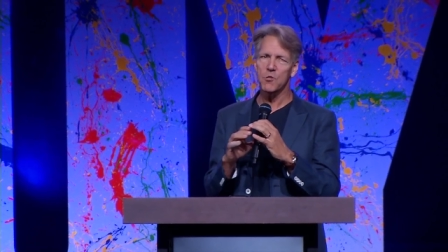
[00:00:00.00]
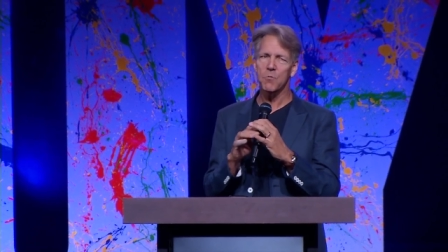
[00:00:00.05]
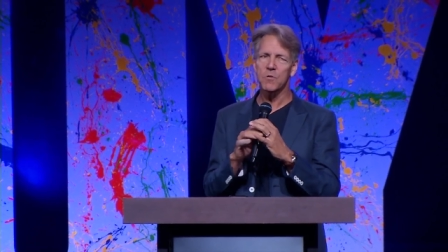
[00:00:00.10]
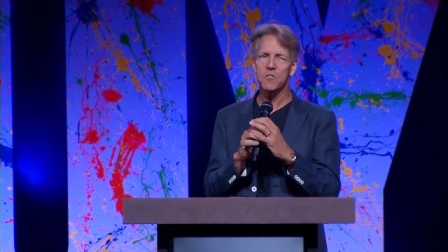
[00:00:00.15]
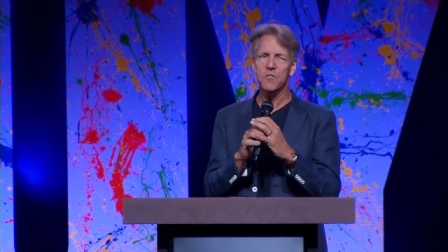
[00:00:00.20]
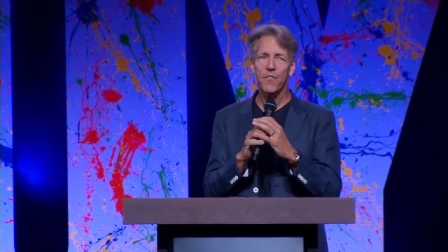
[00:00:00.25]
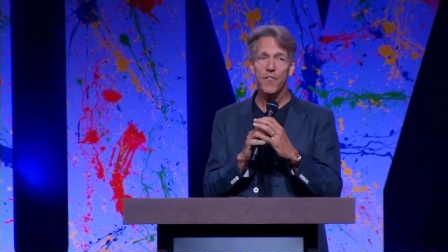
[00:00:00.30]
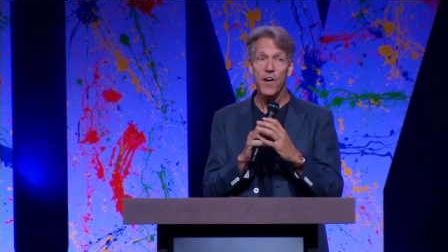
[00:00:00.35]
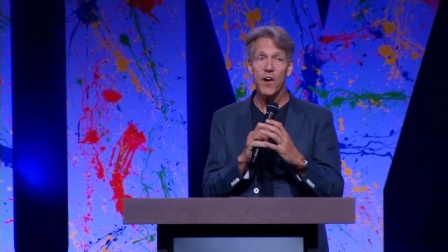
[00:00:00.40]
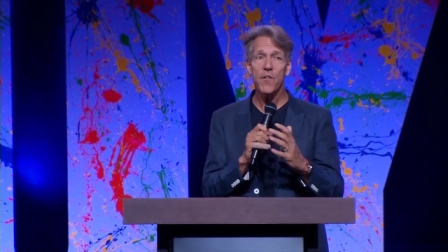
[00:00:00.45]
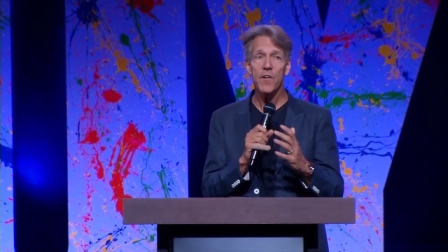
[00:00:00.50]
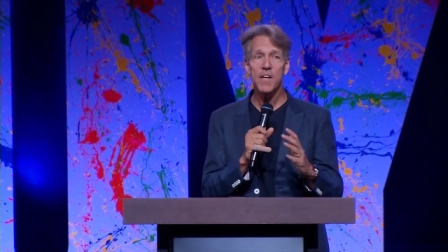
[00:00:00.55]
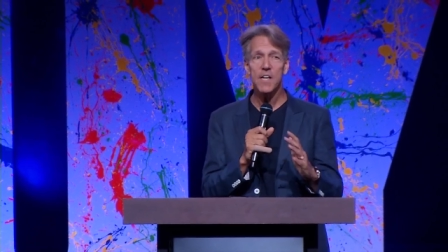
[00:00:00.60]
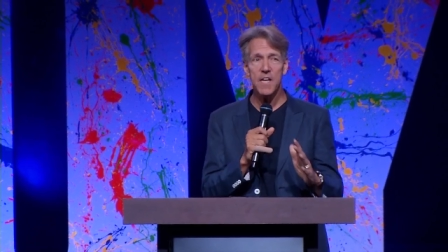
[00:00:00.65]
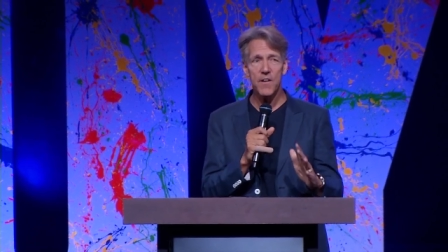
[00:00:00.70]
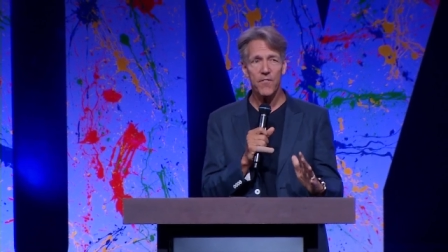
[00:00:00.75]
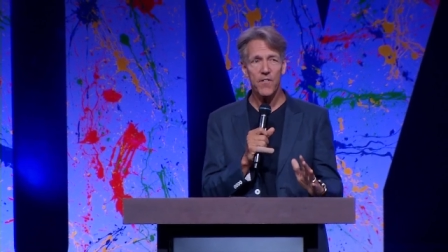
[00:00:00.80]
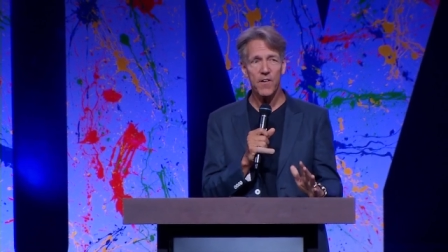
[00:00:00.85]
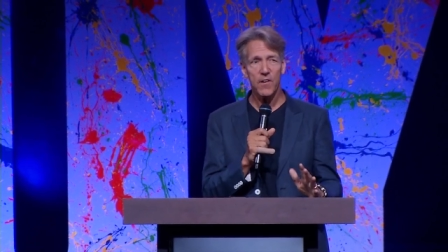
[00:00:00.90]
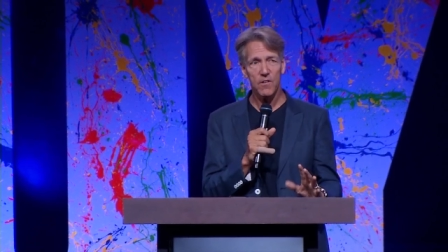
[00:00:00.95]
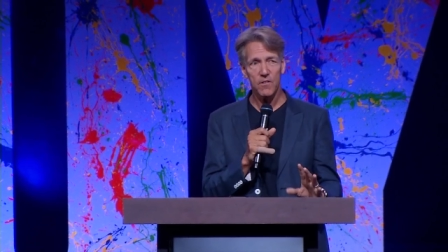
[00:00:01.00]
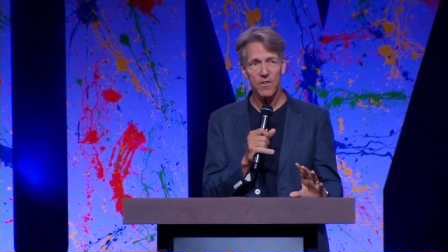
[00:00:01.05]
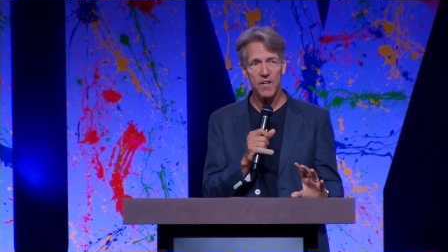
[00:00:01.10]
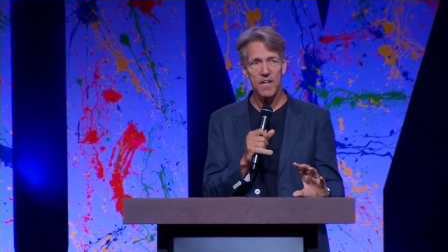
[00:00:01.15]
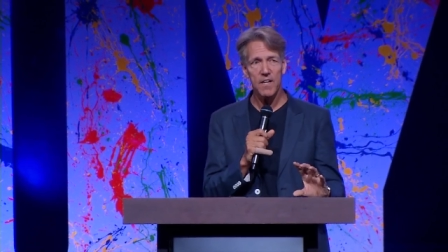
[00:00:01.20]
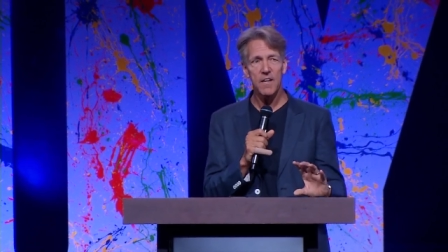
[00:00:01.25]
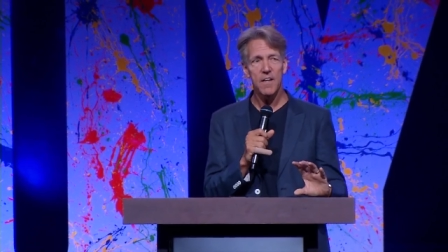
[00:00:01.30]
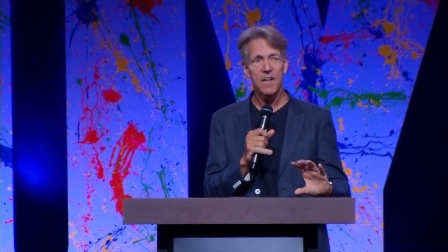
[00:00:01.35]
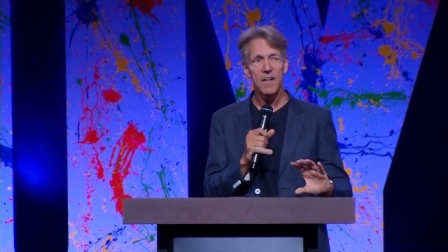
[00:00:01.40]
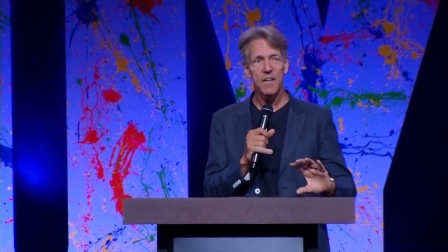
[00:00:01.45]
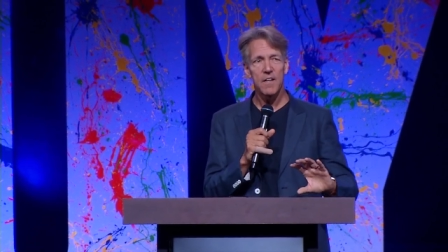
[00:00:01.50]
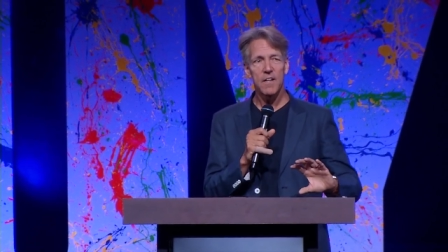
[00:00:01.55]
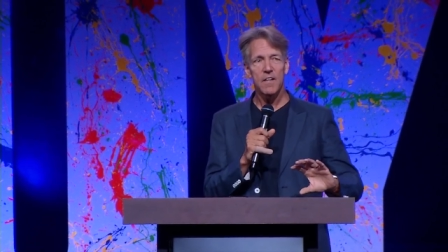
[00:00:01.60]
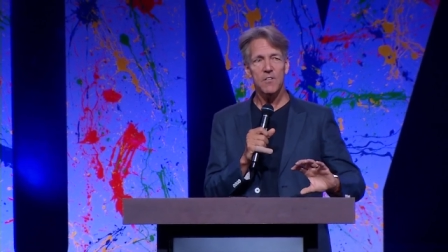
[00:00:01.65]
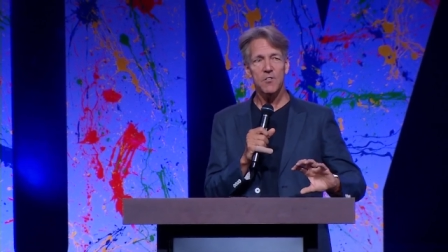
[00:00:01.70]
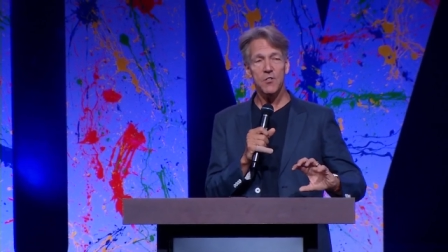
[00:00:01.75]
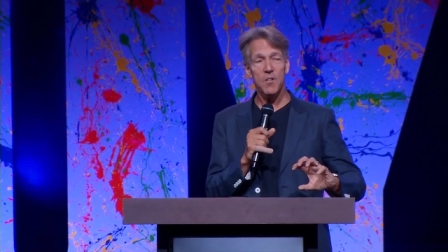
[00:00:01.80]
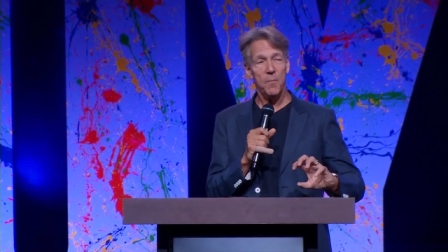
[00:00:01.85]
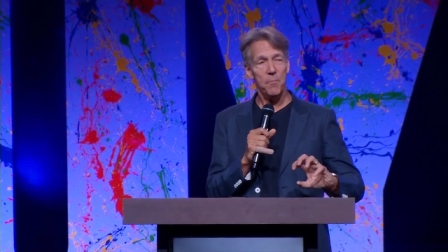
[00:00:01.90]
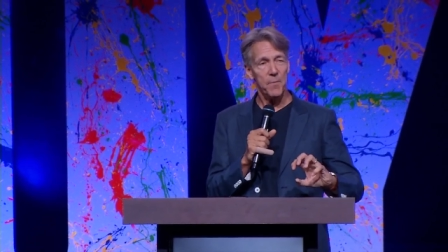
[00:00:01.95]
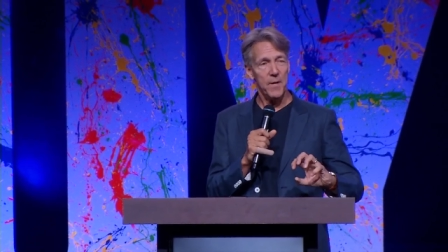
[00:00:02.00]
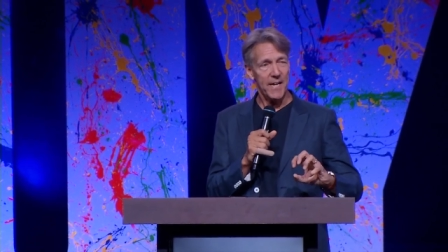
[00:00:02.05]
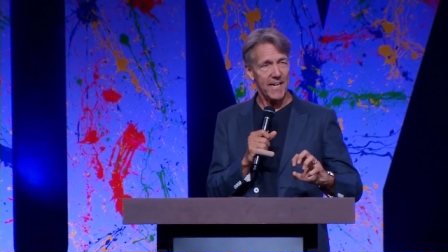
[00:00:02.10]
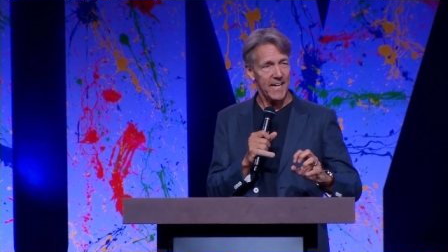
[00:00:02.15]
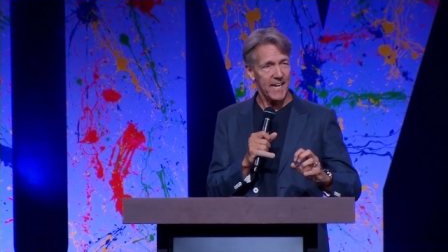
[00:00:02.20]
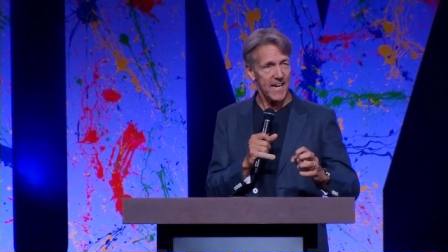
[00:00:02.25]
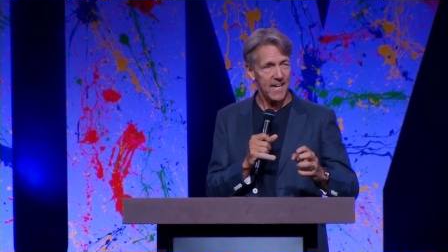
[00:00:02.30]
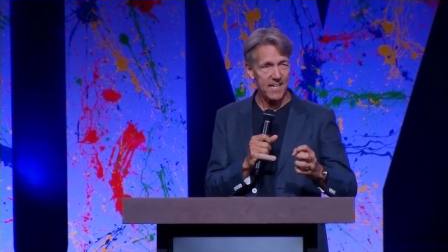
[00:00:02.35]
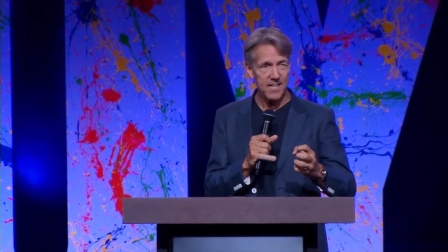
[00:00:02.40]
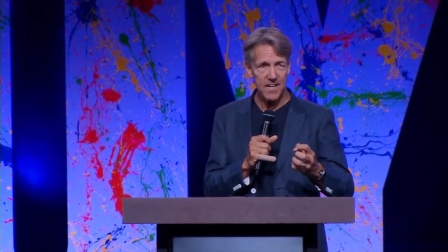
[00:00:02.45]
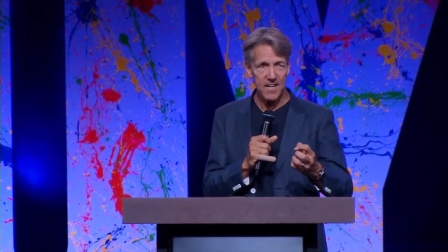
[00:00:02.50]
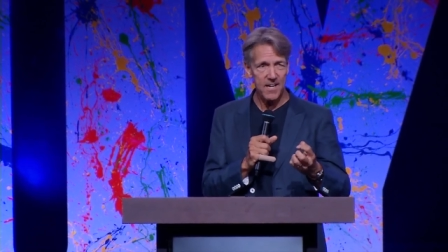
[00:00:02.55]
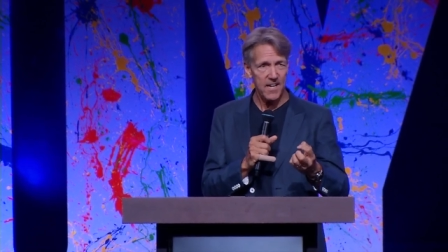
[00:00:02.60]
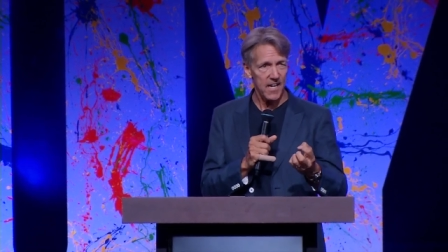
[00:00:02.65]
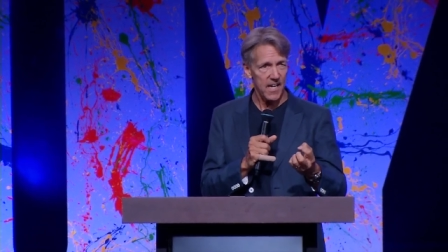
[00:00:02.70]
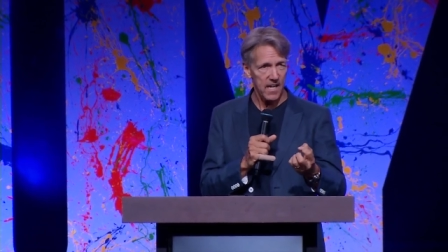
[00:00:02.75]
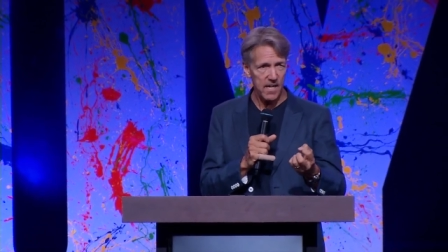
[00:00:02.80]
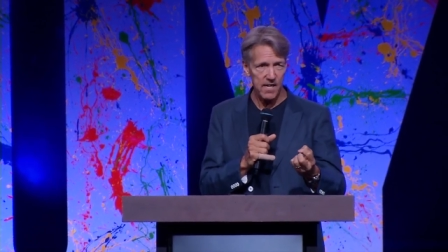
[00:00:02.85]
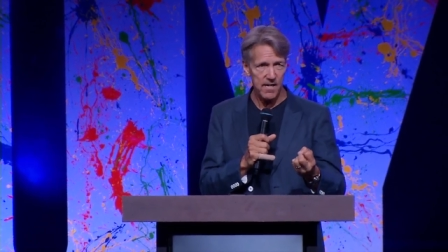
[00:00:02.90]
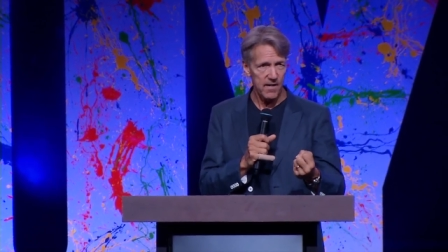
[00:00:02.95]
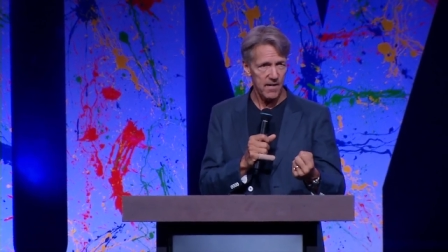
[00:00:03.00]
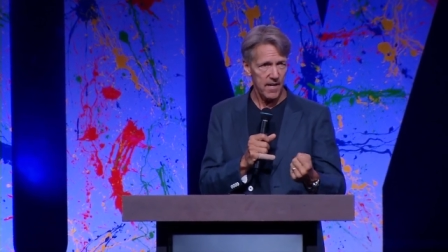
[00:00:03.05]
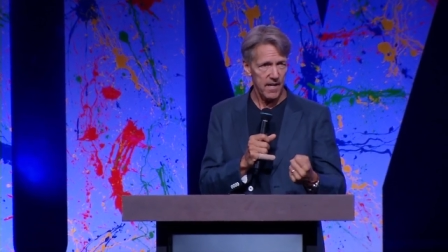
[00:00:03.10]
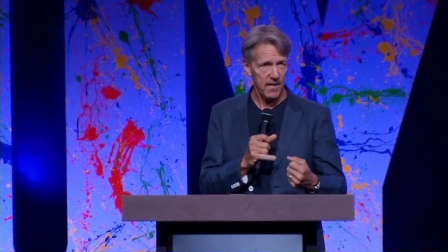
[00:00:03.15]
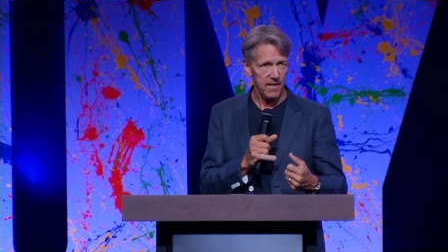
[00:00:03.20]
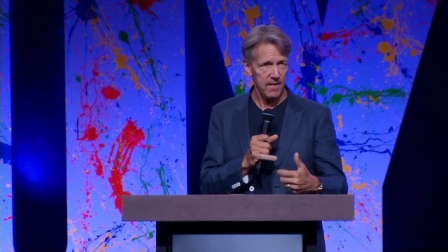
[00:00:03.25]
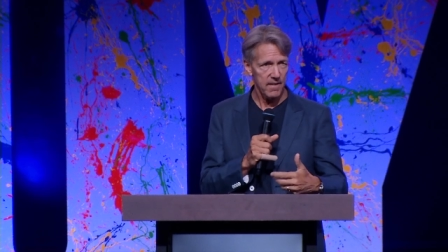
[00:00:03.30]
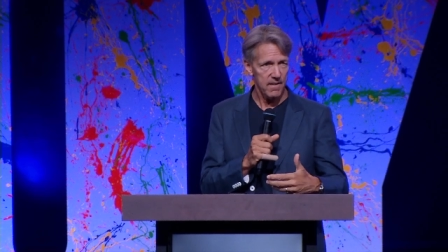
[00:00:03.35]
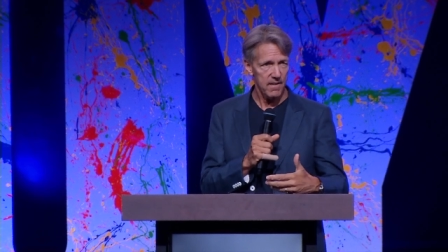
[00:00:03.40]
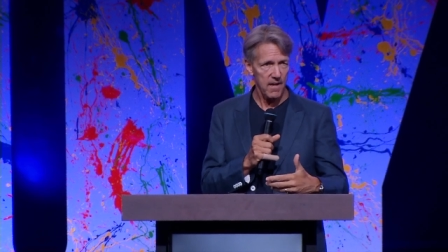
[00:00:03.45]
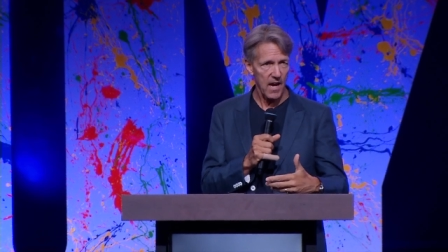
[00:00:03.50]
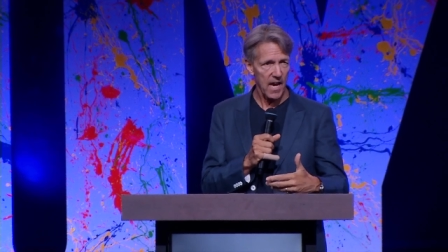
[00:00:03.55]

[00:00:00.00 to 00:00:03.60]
It was very difficult. Then something kicked into gear and